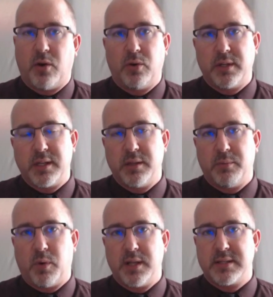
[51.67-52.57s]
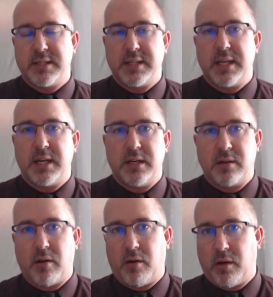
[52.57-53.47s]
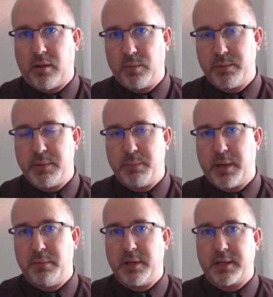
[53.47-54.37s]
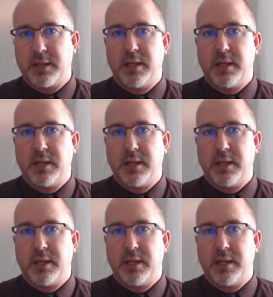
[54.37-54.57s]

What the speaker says: Only the ones that they need to call would be public,